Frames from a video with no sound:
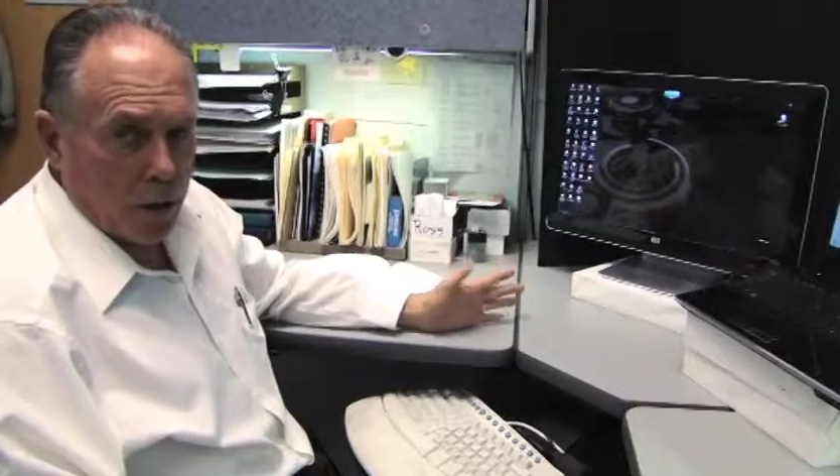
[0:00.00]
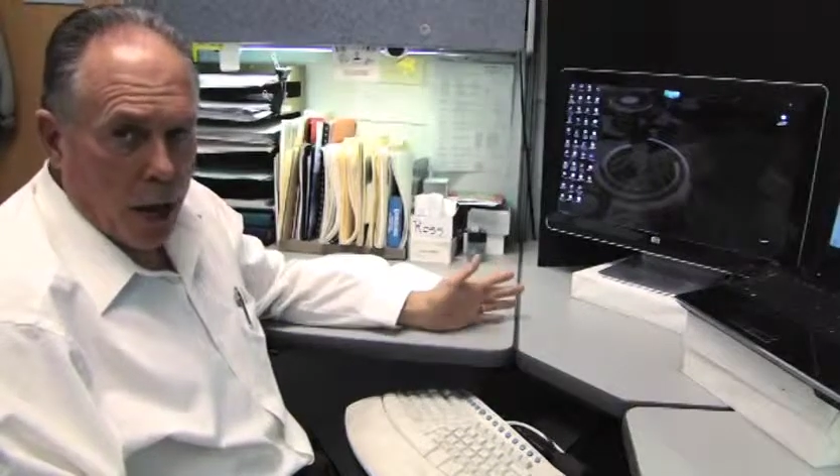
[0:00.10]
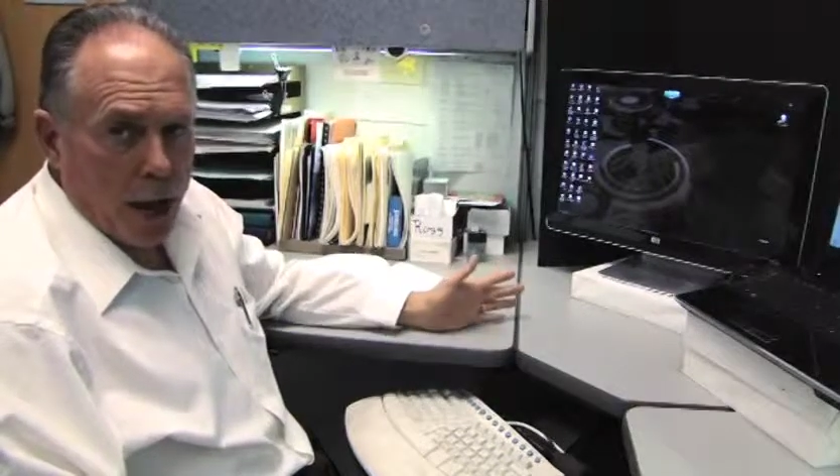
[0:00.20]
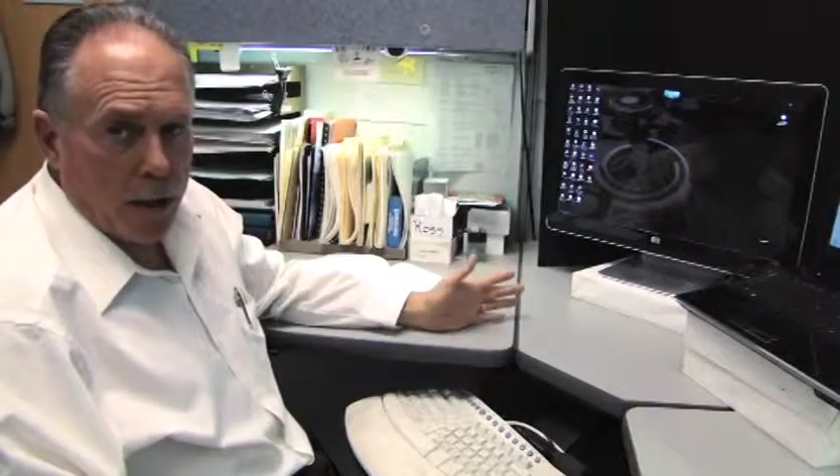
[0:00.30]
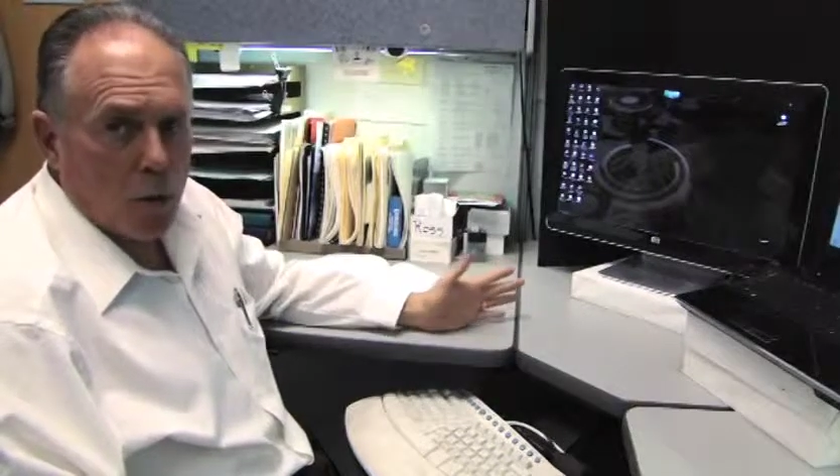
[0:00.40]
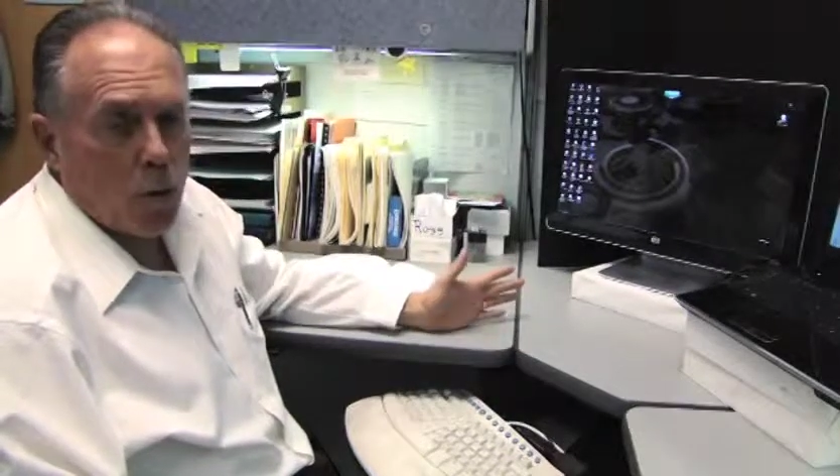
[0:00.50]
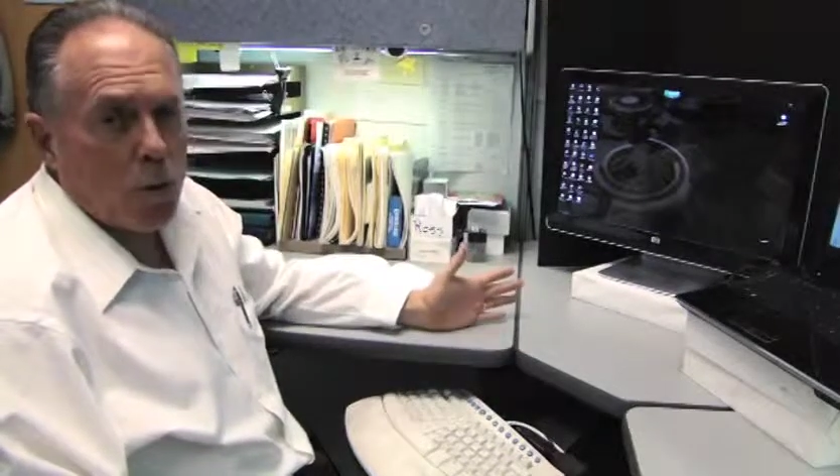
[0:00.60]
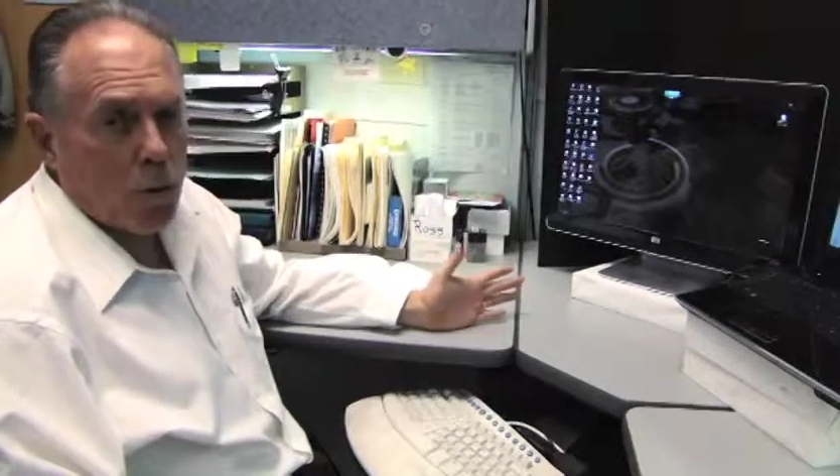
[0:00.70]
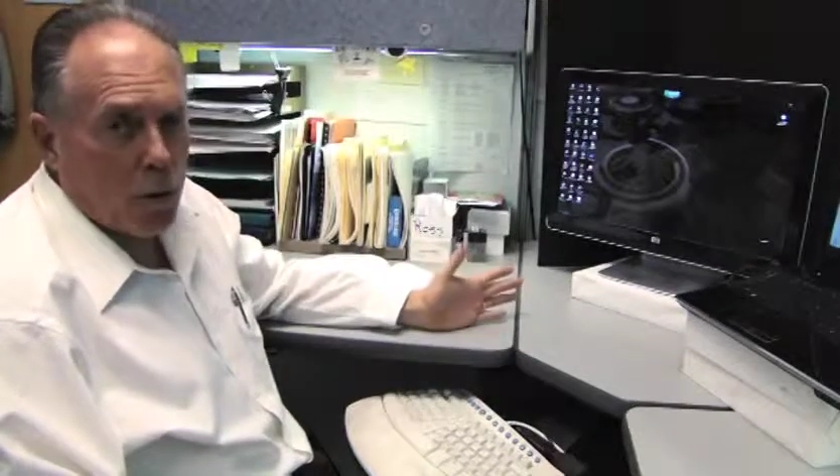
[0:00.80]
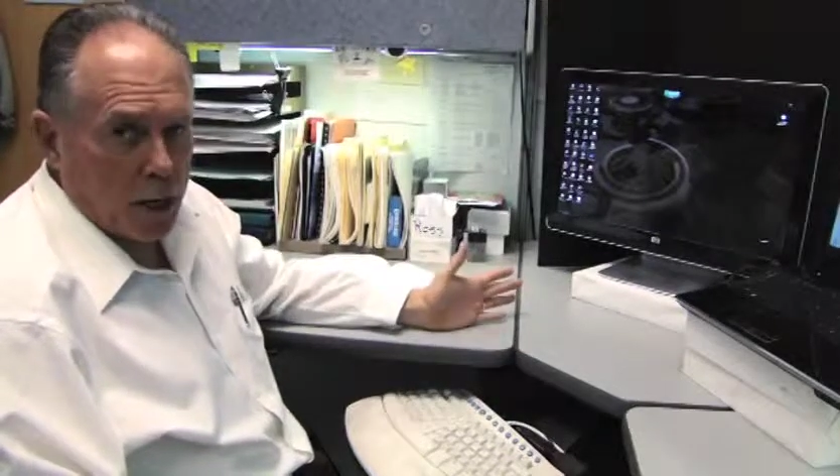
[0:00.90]
land or
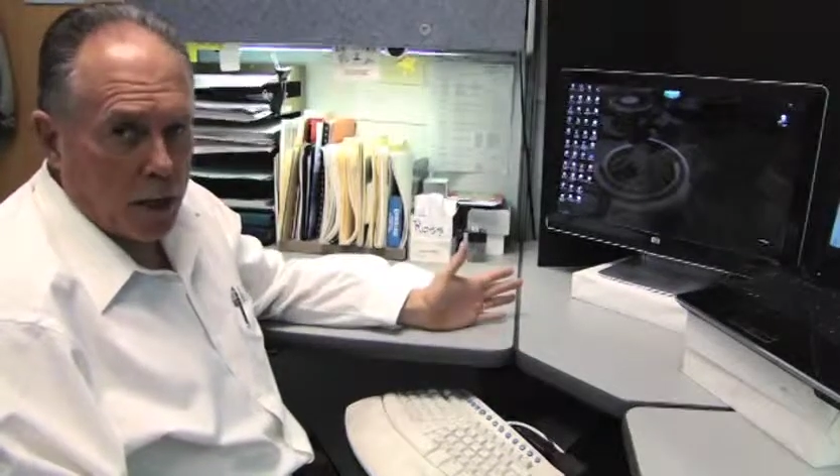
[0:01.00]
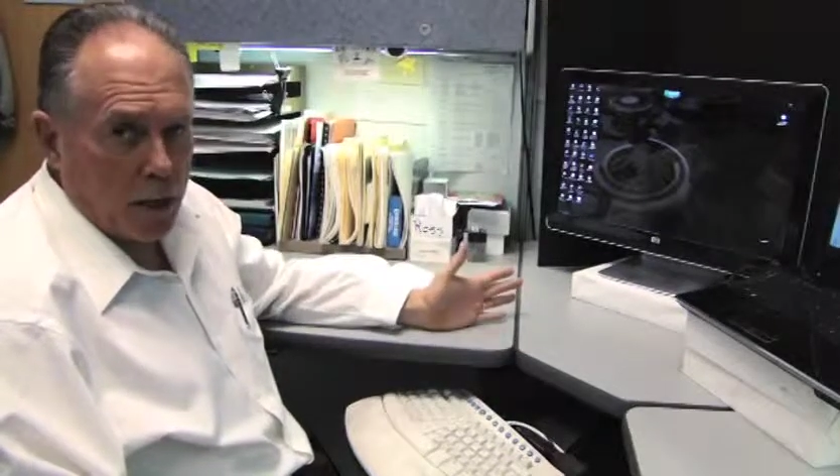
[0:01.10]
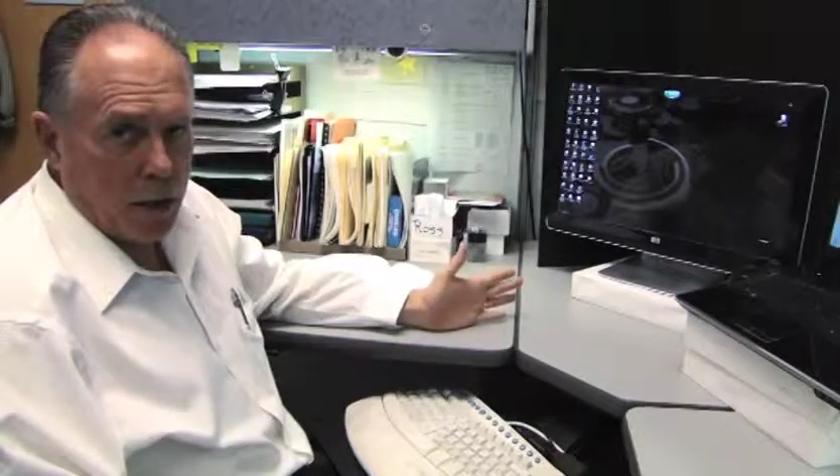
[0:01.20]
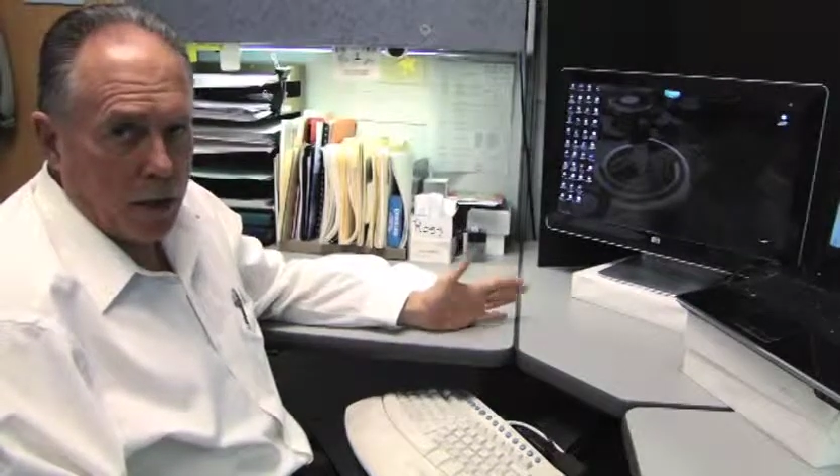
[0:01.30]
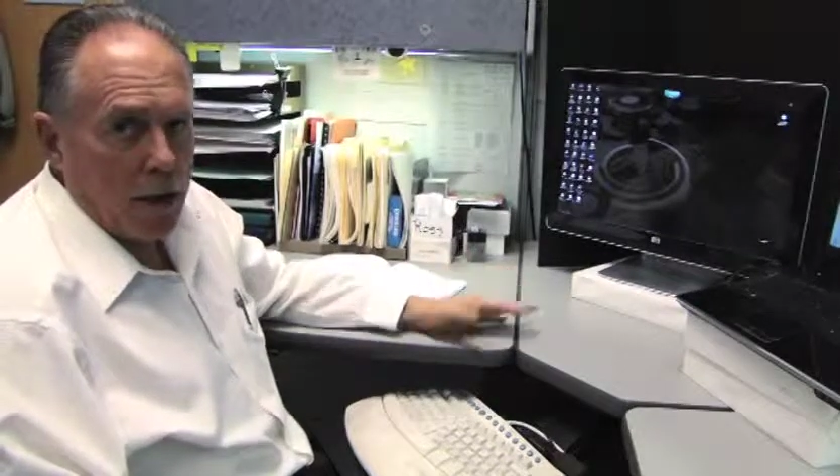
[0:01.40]
marine,